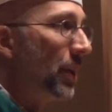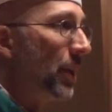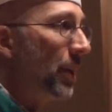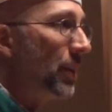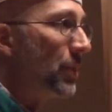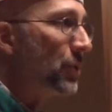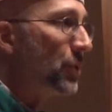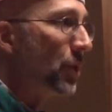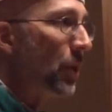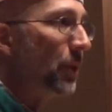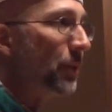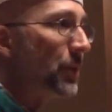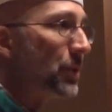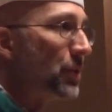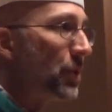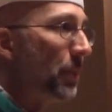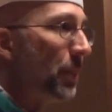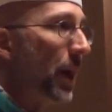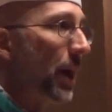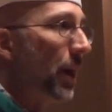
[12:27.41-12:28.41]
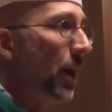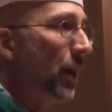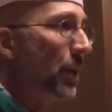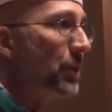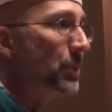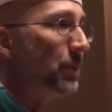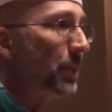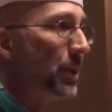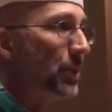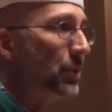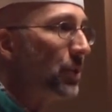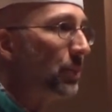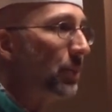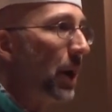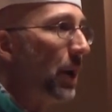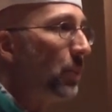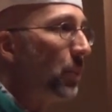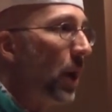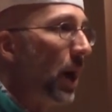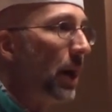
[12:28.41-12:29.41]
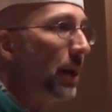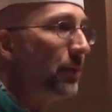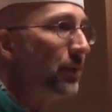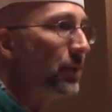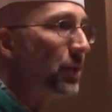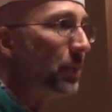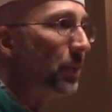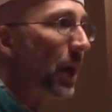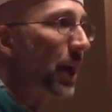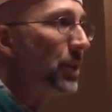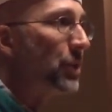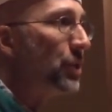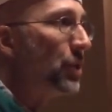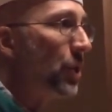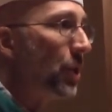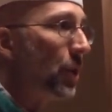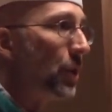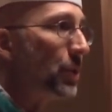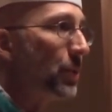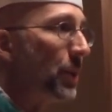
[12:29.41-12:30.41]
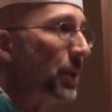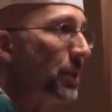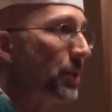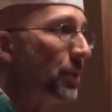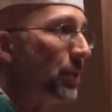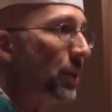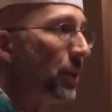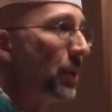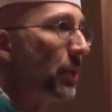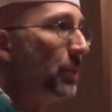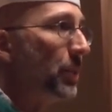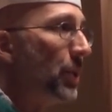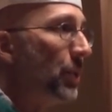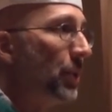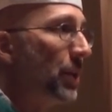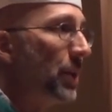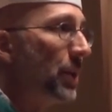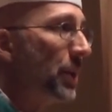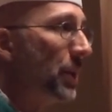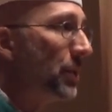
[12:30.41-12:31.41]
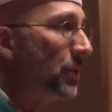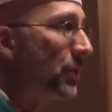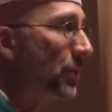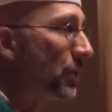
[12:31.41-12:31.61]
to my husband, to my wife, to my children, to the community, to